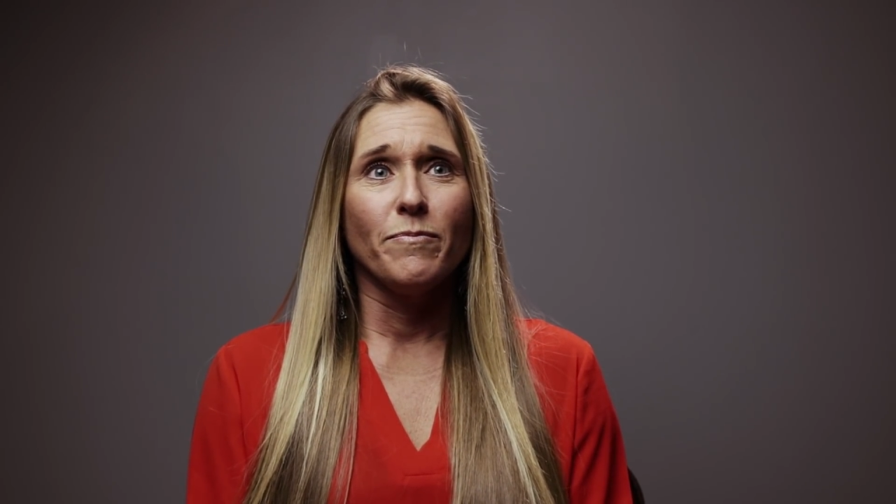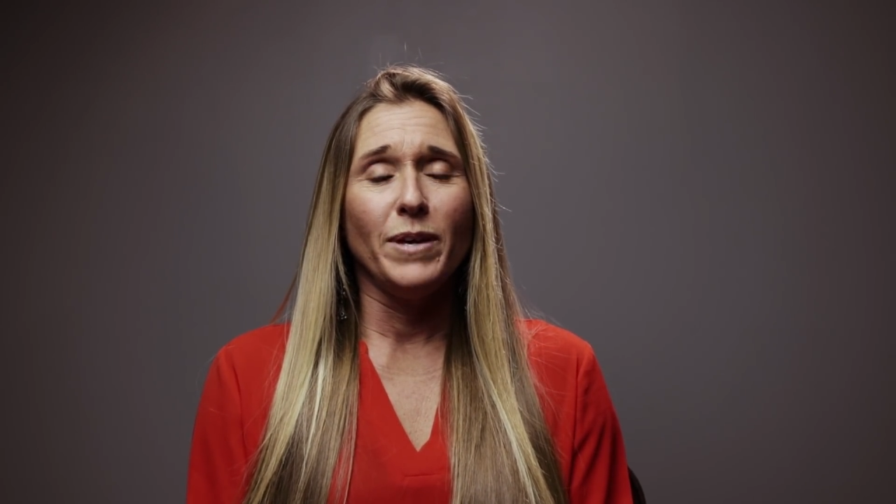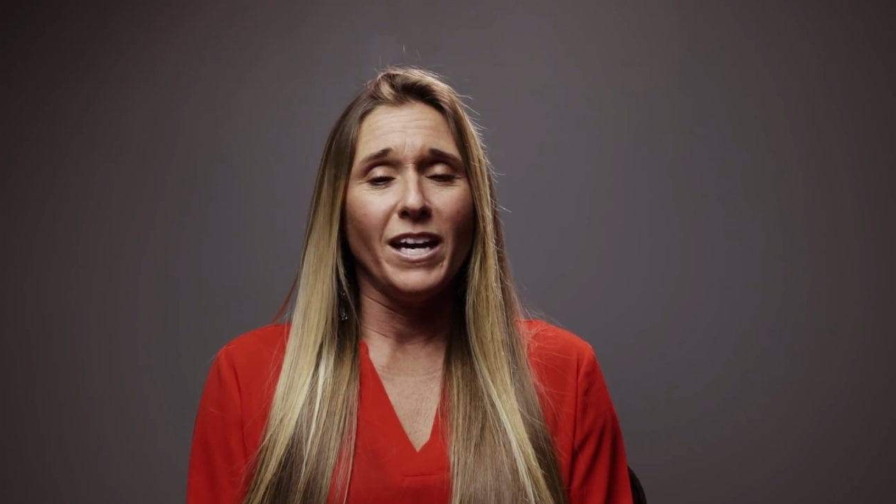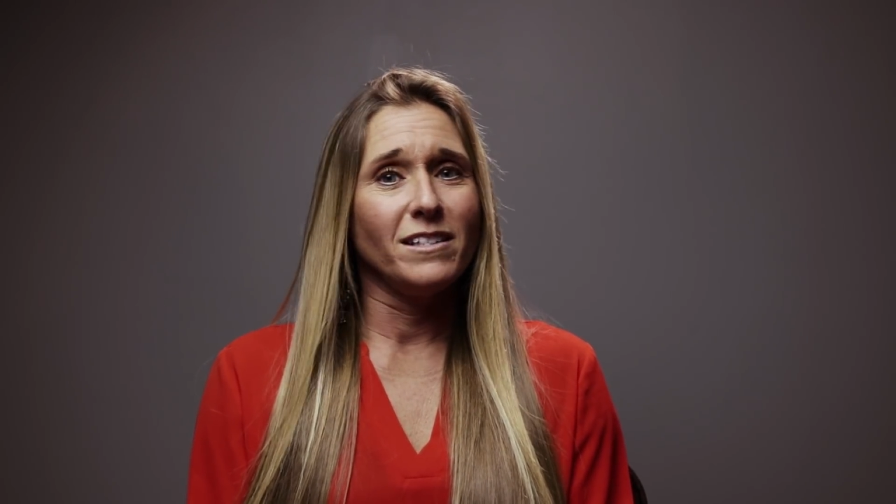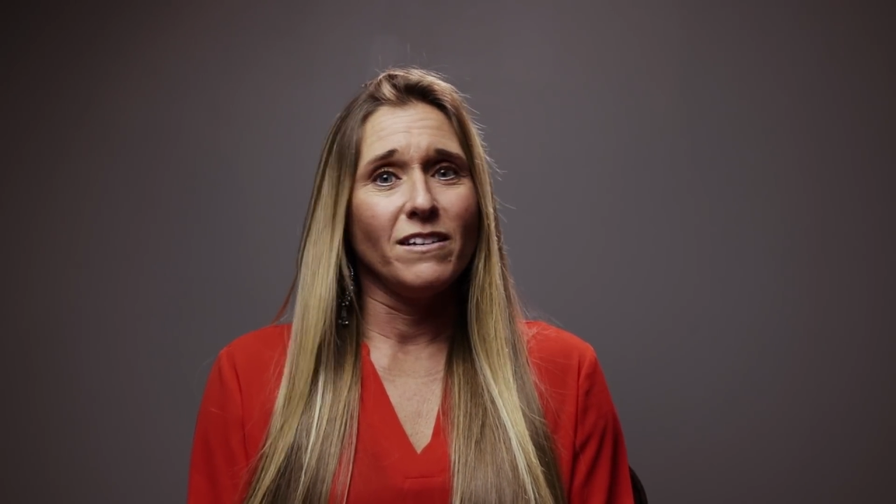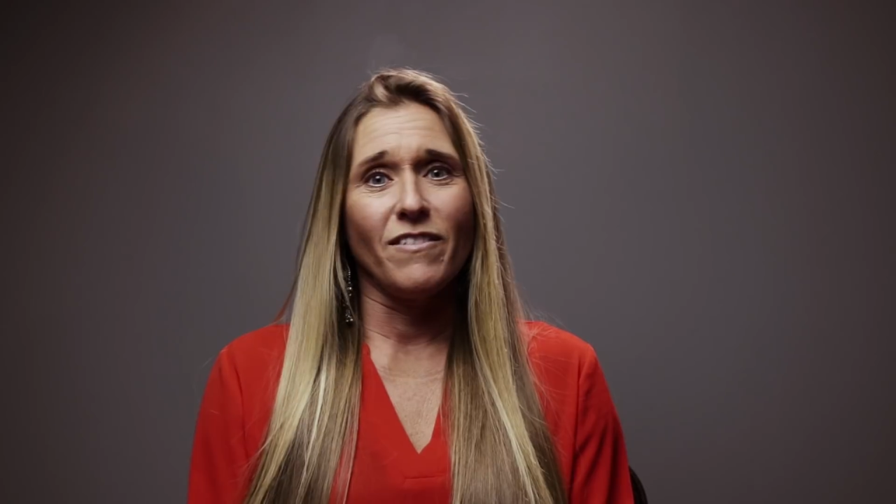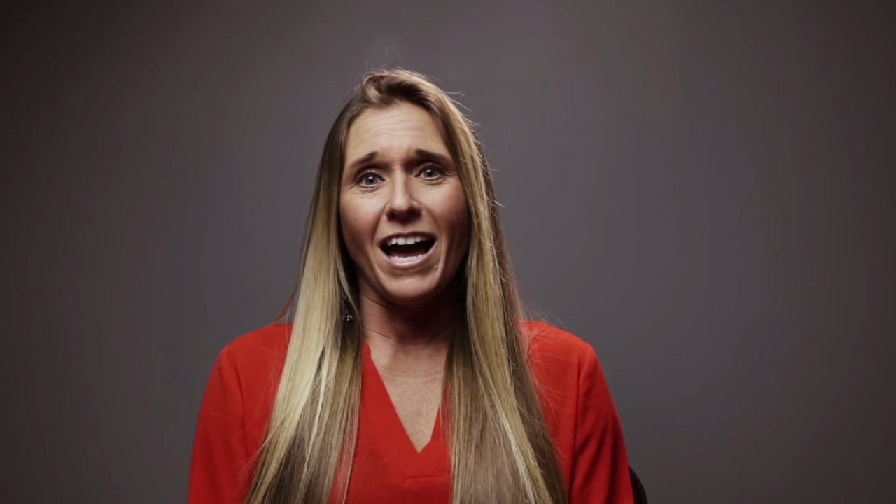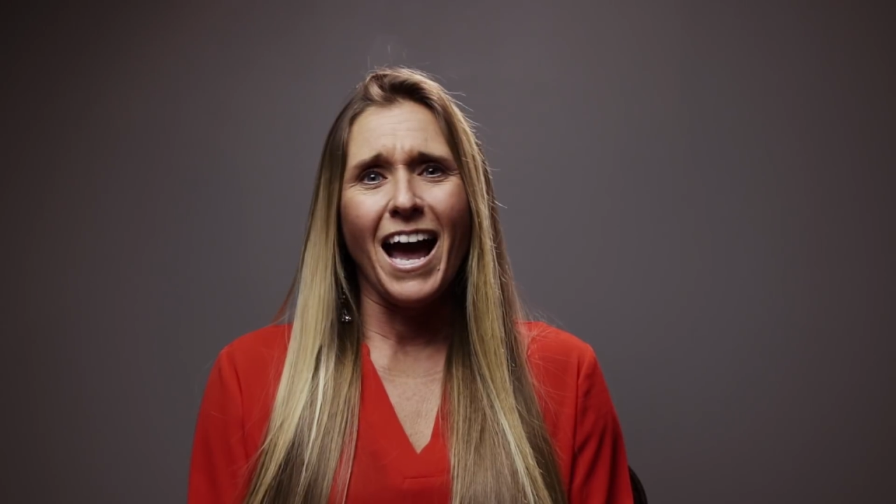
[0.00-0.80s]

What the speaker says: Because if I